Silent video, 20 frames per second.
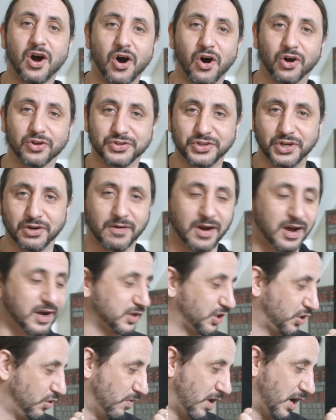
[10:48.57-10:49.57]
on your
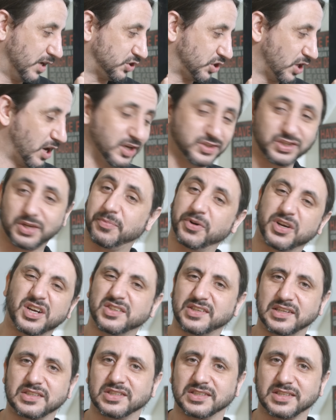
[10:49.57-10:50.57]
QR charger,
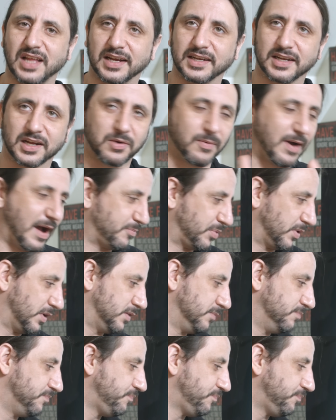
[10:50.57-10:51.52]
because it just ain't going to happen.